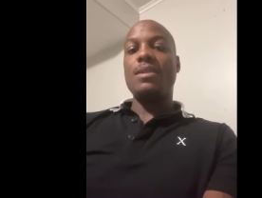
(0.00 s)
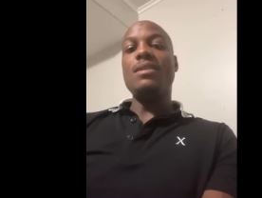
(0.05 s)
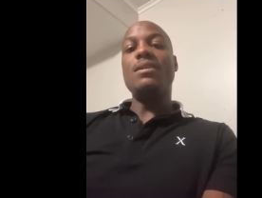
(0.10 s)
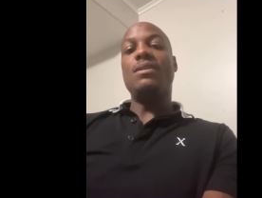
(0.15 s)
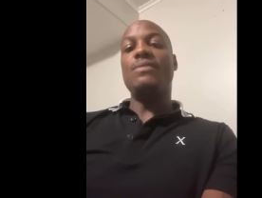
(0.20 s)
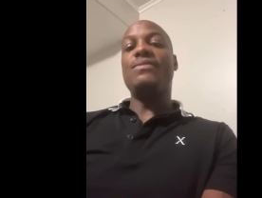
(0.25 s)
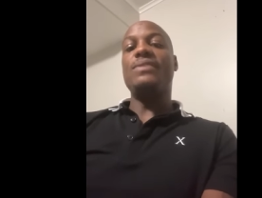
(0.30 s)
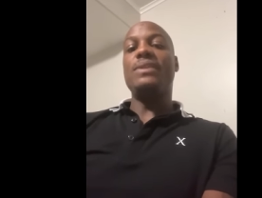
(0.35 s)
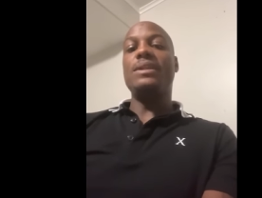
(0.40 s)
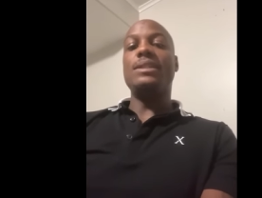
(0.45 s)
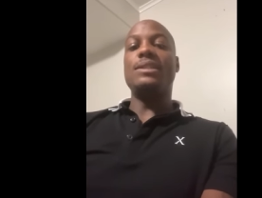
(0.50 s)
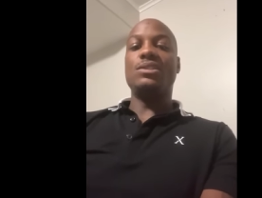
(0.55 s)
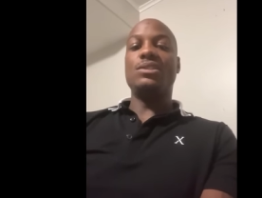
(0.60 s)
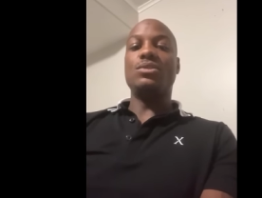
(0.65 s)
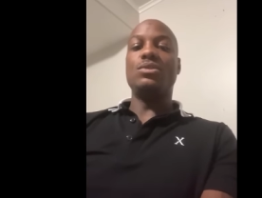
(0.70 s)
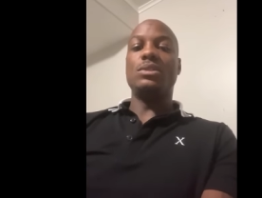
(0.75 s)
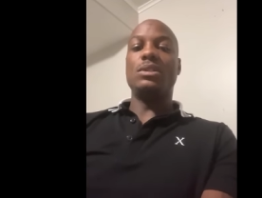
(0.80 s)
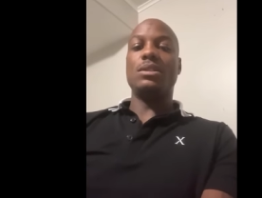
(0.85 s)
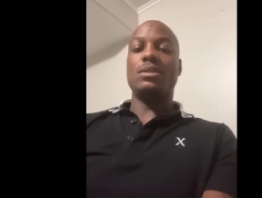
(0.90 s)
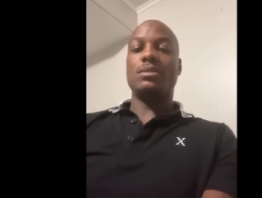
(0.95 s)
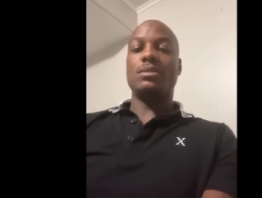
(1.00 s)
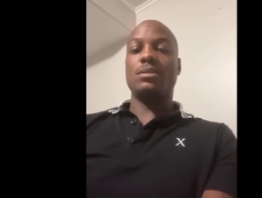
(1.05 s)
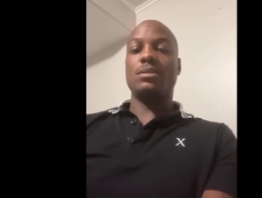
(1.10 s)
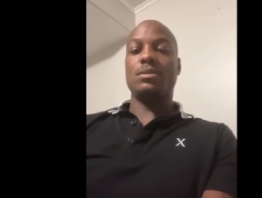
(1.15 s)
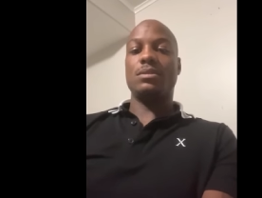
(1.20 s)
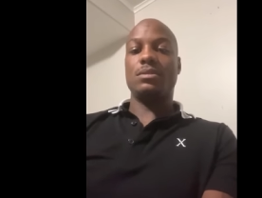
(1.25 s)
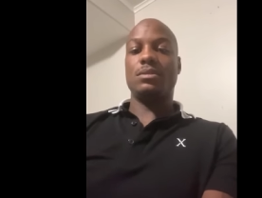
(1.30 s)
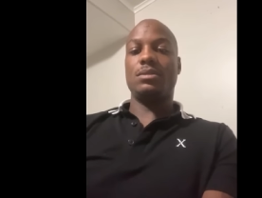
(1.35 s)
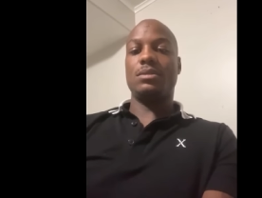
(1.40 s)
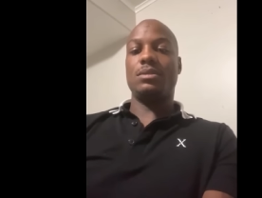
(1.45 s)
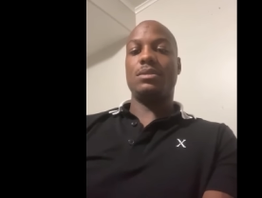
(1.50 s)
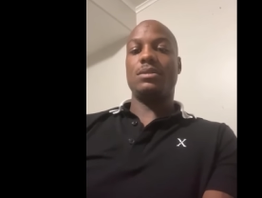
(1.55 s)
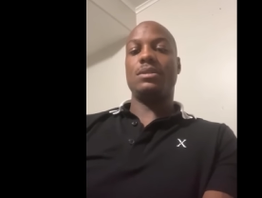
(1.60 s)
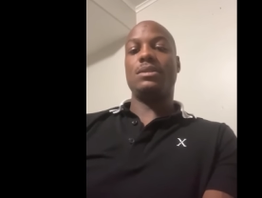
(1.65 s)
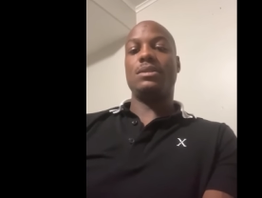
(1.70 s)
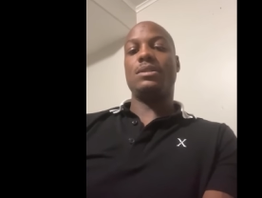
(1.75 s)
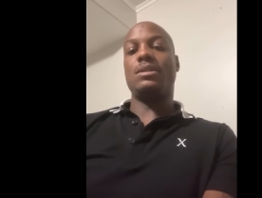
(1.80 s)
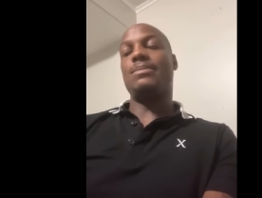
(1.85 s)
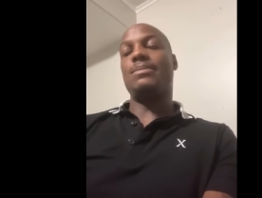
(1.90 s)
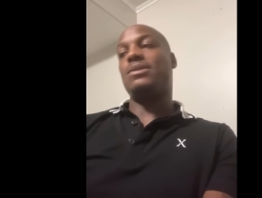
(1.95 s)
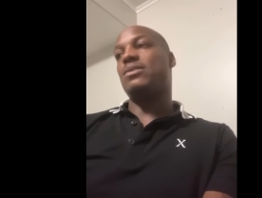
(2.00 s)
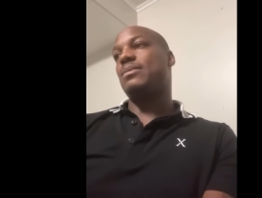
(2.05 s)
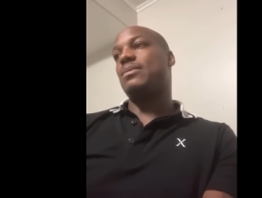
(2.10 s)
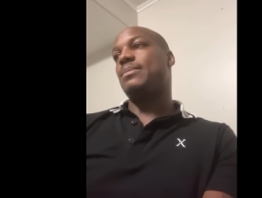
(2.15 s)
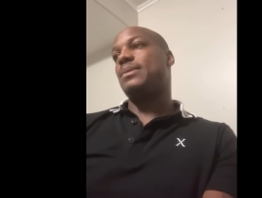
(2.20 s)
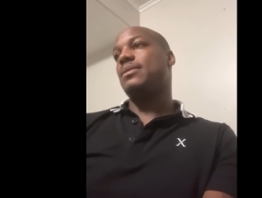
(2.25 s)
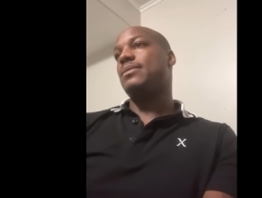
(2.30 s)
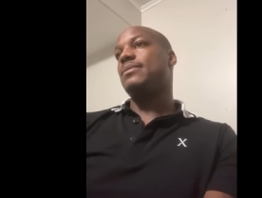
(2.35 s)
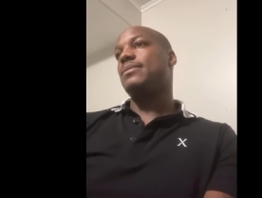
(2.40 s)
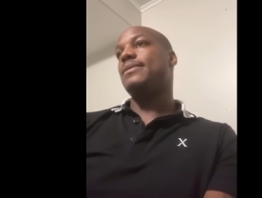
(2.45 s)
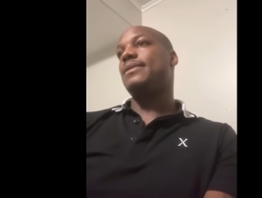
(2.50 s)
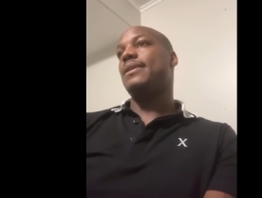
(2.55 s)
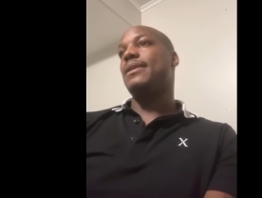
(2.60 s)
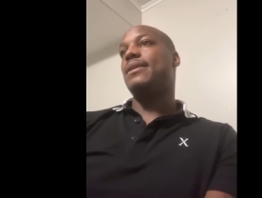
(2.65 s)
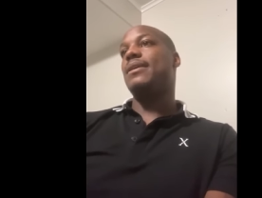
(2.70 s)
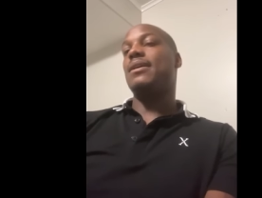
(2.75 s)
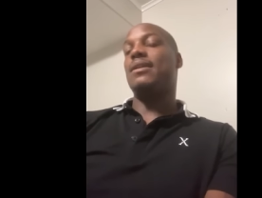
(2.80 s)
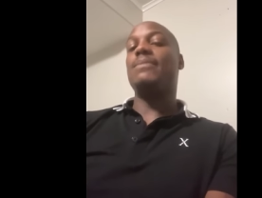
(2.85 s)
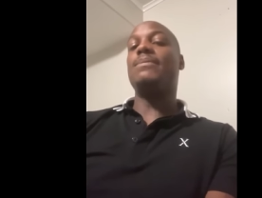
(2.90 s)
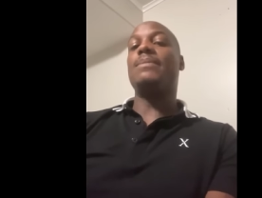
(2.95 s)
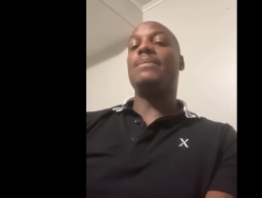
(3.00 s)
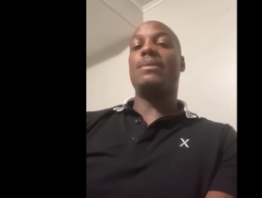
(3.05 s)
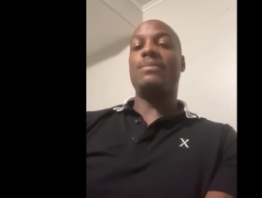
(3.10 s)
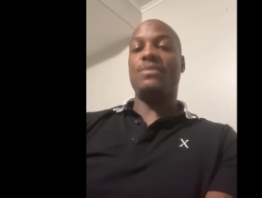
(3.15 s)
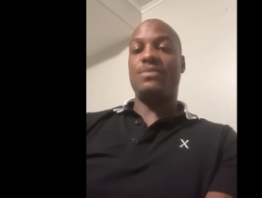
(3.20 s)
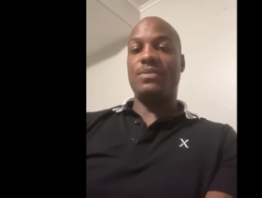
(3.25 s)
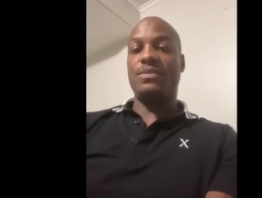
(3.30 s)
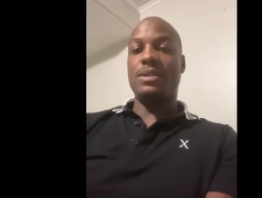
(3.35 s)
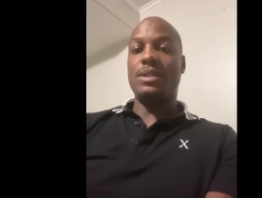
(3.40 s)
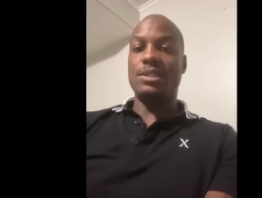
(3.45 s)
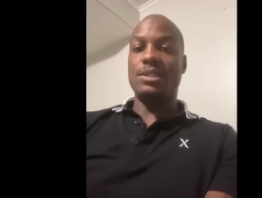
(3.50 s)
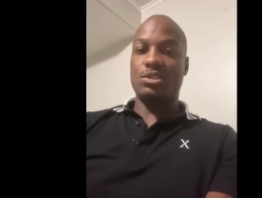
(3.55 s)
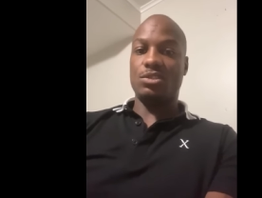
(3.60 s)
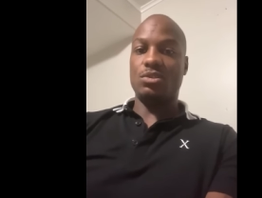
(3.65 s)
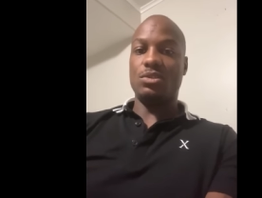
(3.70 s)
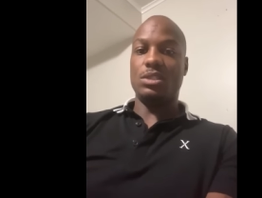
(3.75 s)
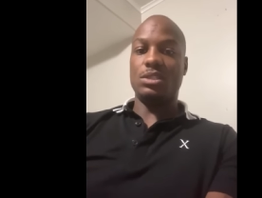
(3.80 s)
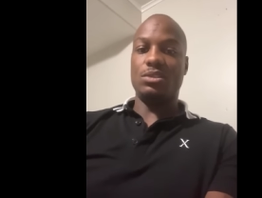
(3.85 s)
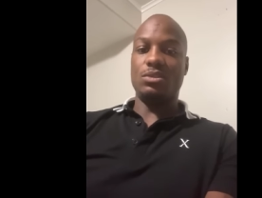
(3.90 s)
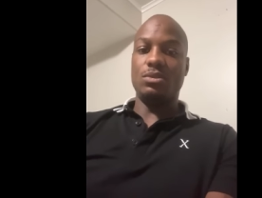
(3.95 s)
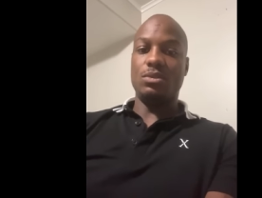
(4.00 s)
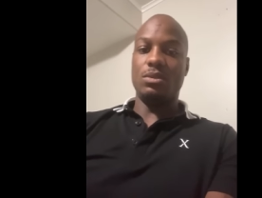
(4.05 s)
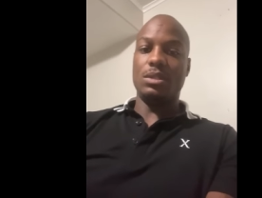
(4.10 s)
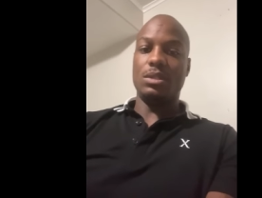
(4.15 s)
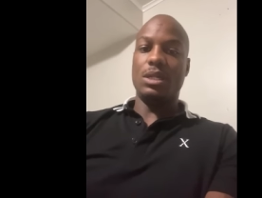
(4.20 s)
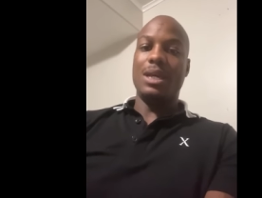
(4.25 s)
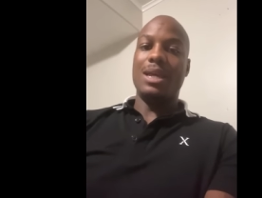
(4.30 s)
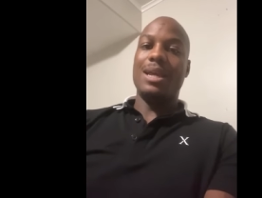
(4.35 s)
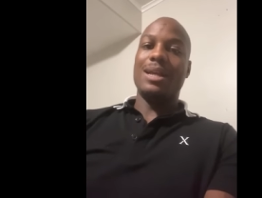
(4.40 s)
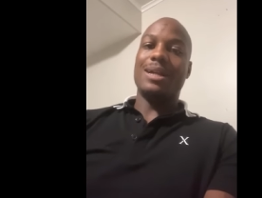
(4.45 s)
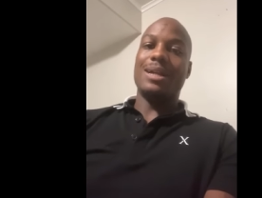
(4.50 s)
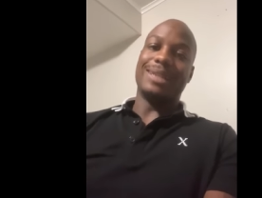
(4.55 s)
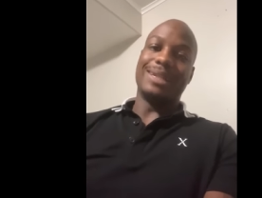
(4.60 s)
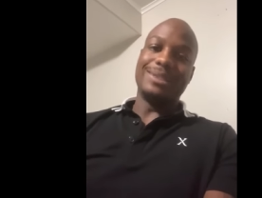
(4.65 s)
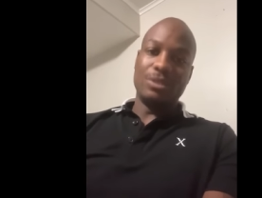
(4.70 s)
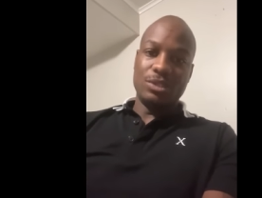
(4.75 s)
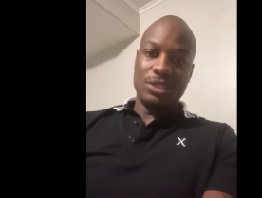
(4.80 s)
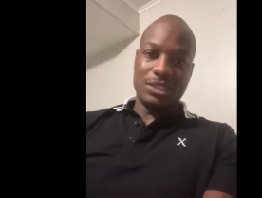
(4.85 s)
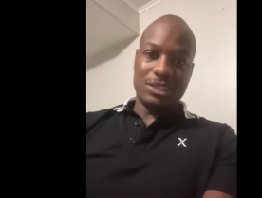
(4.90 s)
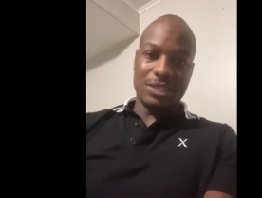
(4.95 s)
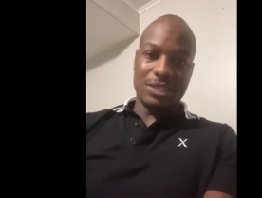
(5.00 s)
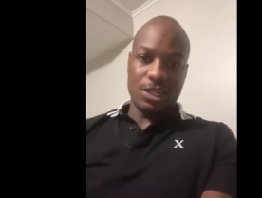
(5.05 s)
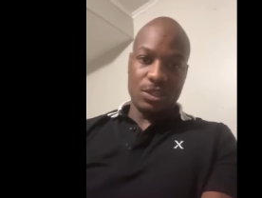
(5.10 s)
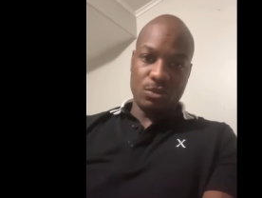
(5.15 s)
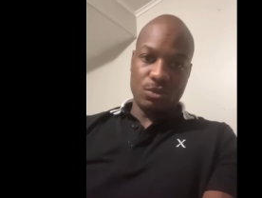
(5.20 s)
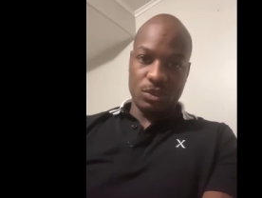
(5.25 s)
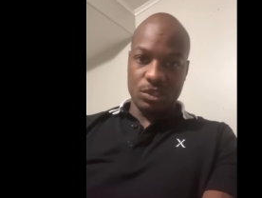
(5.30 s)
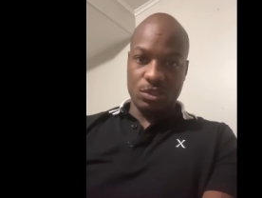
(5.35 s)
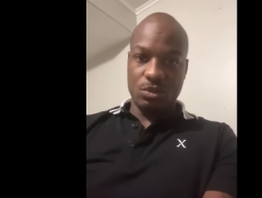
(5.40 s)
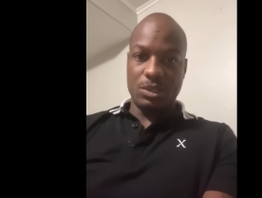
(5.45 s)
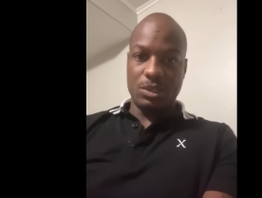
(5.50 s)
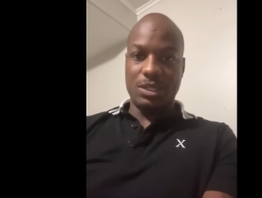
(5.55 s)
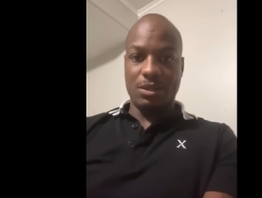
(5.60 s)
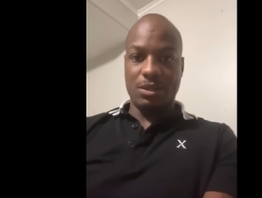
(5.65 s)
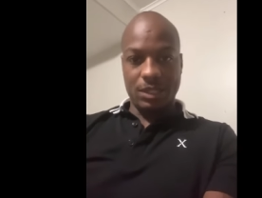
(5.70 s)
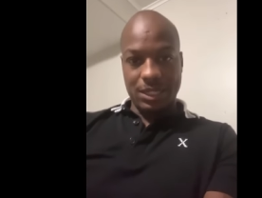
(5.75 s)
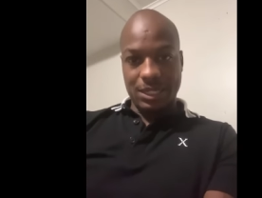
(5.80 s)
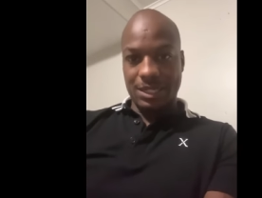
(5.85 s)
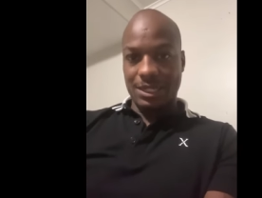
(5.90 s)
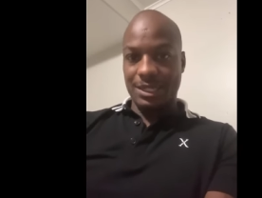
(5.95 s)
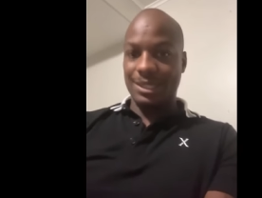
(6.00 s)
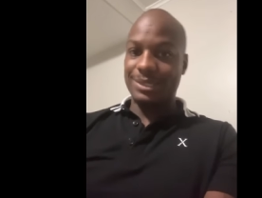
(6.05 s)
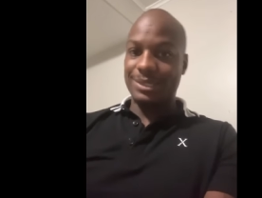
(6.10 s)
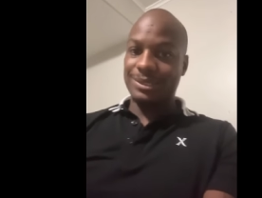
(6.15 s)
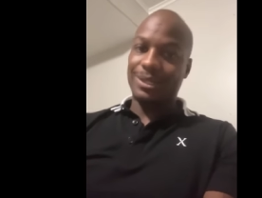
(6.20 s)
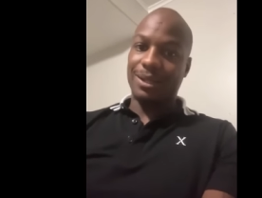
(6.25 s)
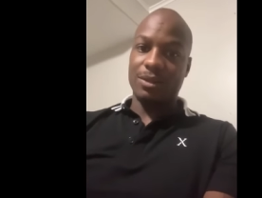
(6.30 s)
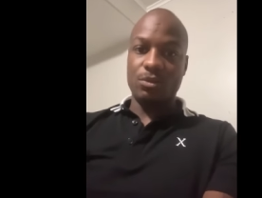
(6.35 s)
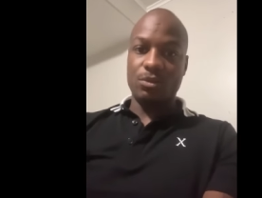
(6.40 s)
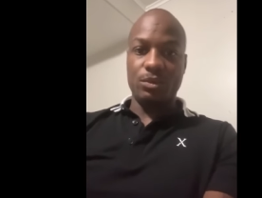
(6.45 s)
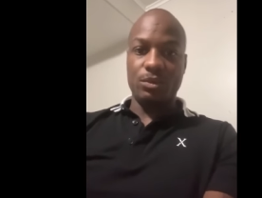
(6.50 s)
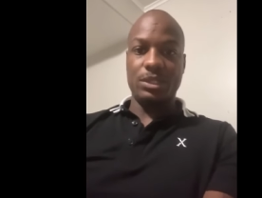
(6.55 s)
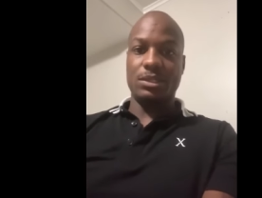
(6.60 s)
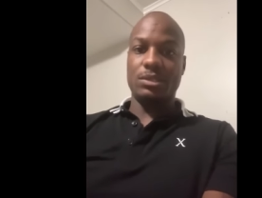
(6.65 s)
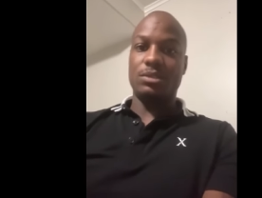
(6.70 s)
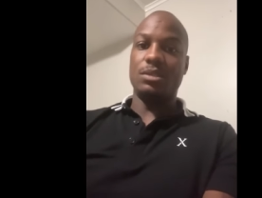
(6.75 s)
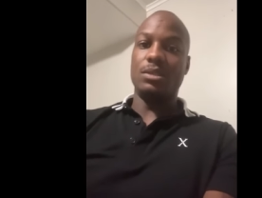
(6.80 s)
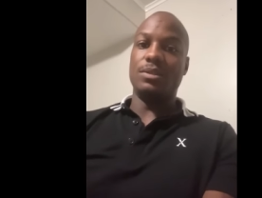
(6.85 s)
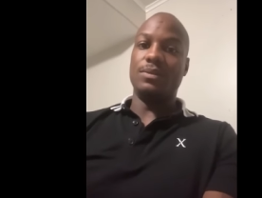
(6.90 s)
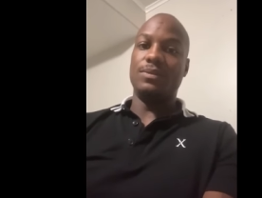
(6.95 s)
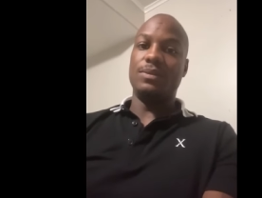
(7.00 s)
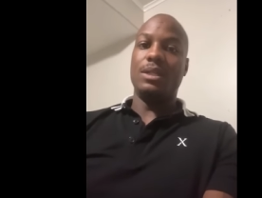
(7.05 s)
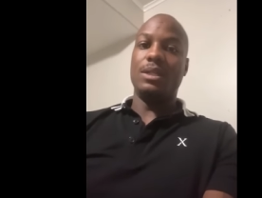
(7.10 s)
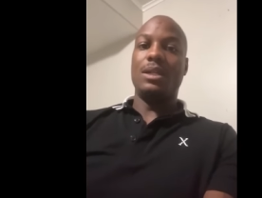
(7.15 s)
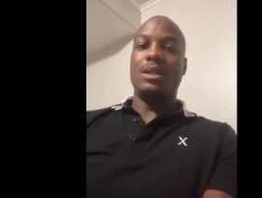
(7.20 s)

I'm feeding into it. Come on, bro. I'm I'm feeding into it too. Cause I know this is all you want to do. Get on the internet, talk real tough.